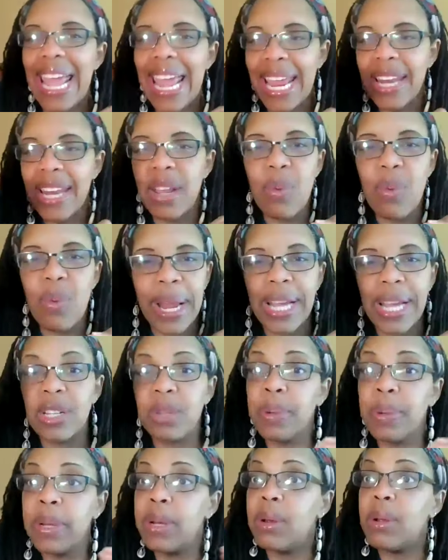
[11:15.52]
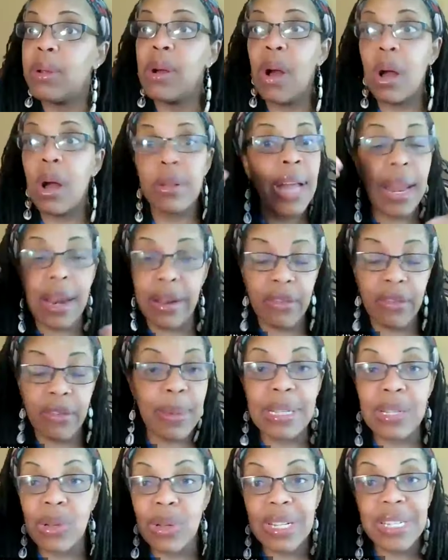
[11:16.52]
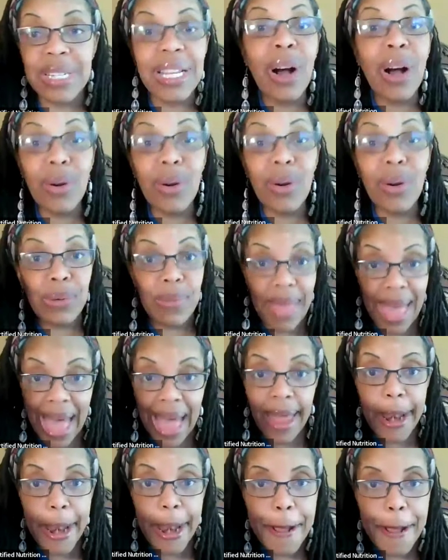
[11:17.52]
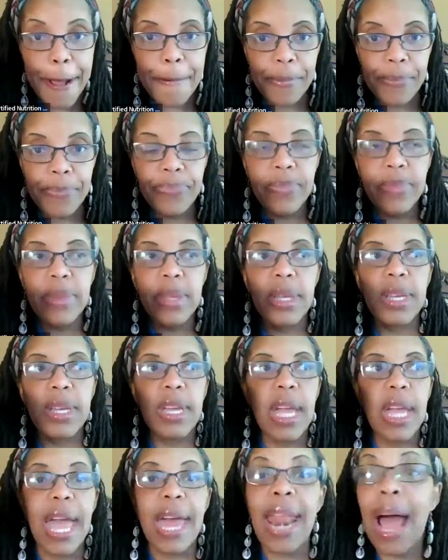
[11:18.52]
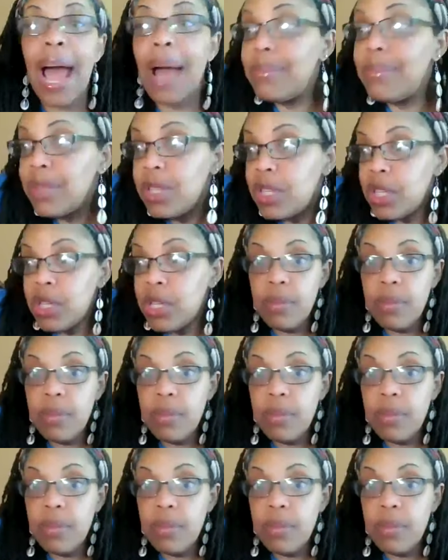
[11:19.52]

to 80 range, but not everybody's going to tell you that. And